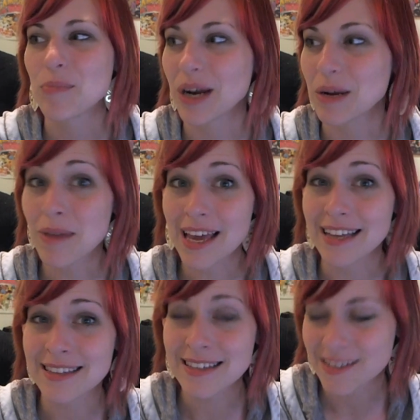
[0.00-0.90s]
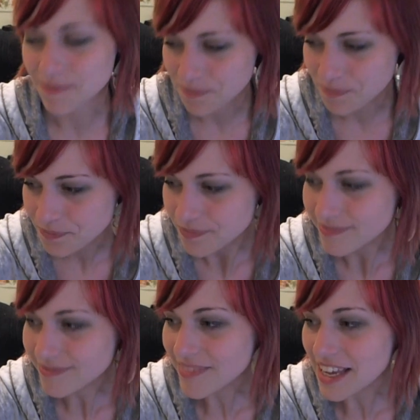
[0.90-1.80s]
But it means
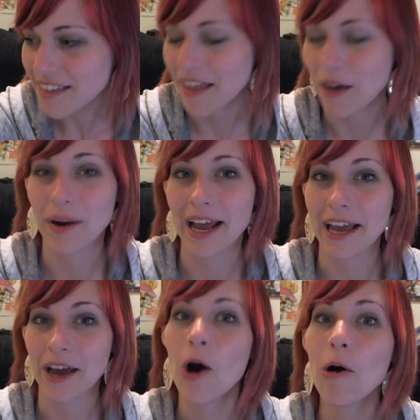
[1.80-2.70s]
that when I get